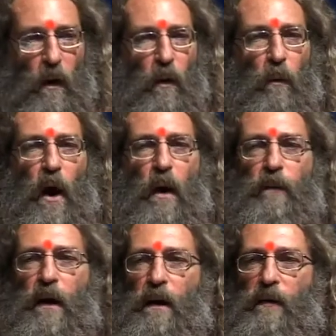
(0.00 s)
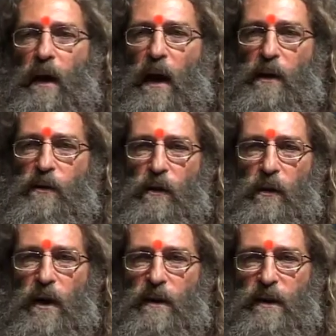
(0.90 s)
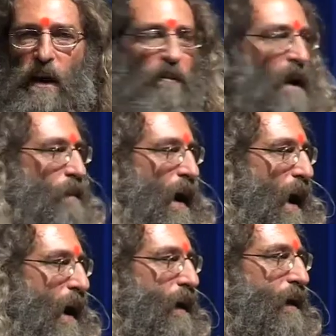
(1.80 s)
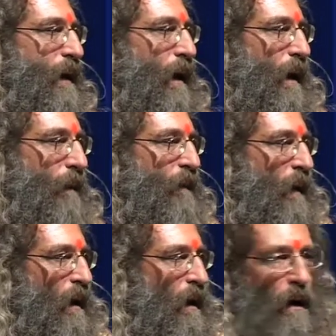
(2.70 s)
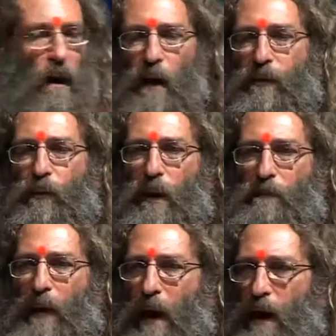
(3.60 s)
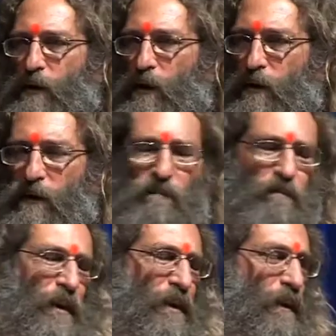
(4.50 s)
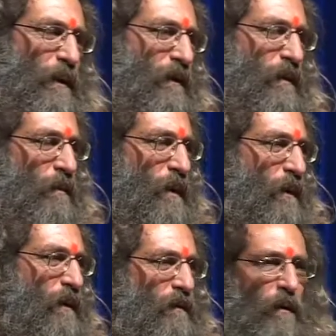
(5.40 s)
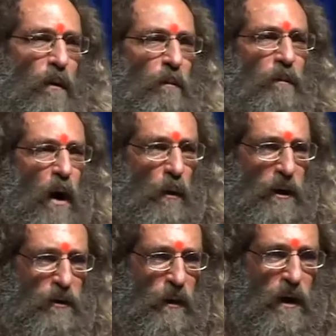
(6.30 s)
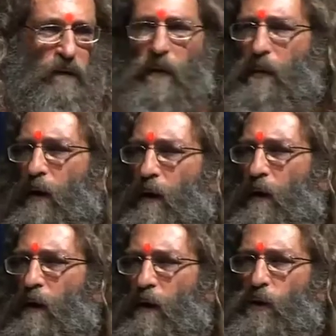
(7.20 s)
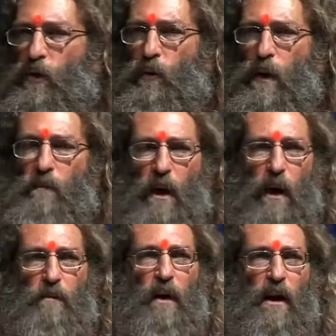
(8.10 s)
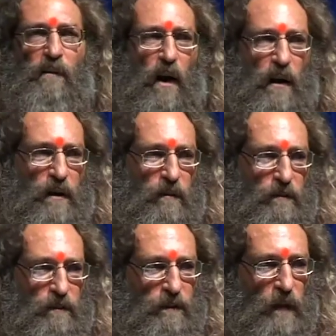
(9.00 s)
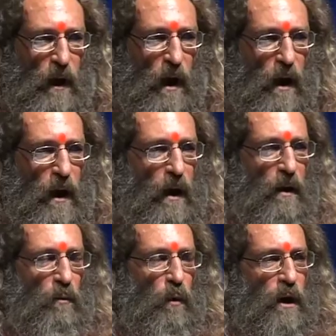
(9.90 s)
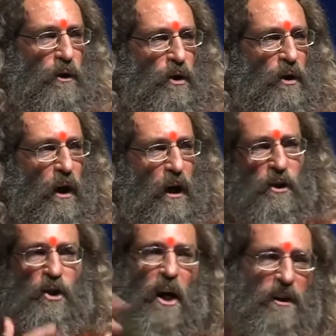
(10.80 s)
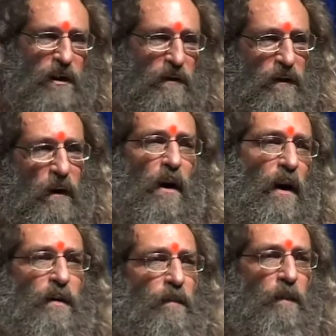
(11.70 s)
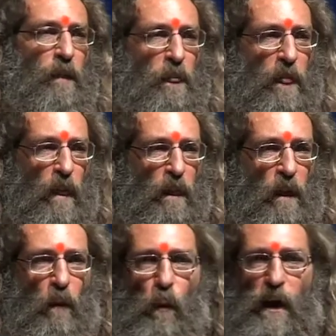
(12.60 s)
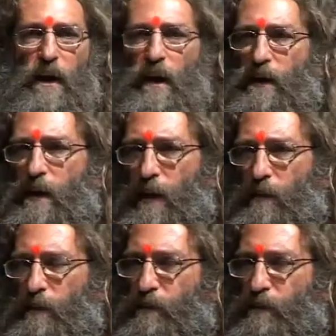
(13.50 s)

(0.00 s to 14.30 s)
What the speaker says: Well, the editor, he sent me back 3 pages of beautiful, beautiful poetry from the Srimad Bhagavatam, in which it justified what he did.